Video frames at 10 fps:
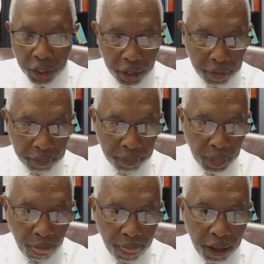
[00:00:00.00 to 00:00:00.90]
there.
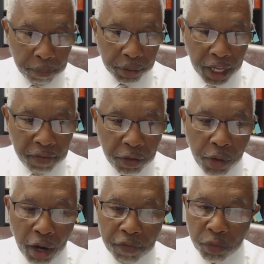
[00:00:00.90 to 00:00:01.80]
In plain
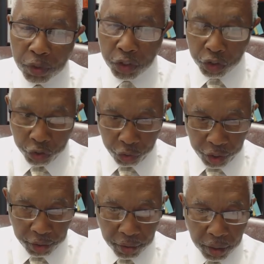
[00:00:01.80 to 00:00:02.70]
view, however, was a
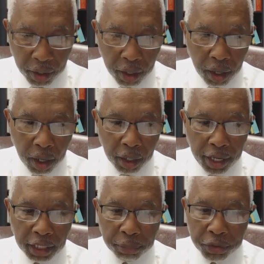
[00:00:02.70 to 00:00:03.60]
.30
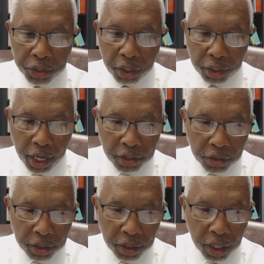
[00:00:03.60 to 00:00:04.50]
caliber shell
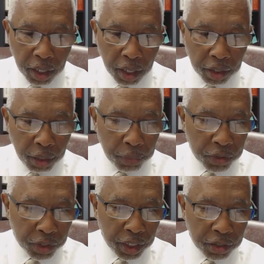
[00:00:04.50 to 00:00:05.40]
casing that
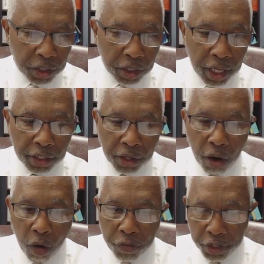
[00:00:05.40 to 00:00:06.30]
was seized and later
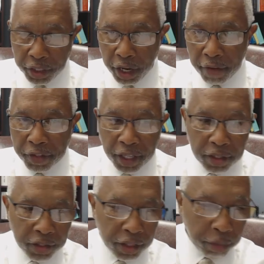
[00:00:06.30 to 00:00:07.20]
offered in
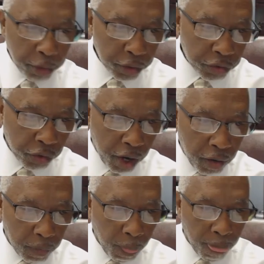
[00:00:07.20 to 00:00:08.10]
evidence at the murder
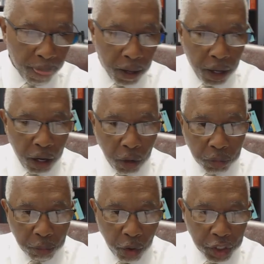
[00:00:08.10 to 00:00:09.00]
trial.
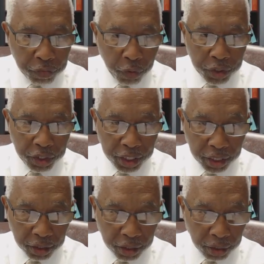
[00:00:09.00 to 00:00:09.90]
On March
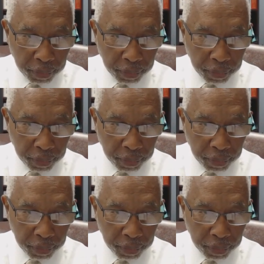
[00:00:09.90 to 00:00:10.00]
14th,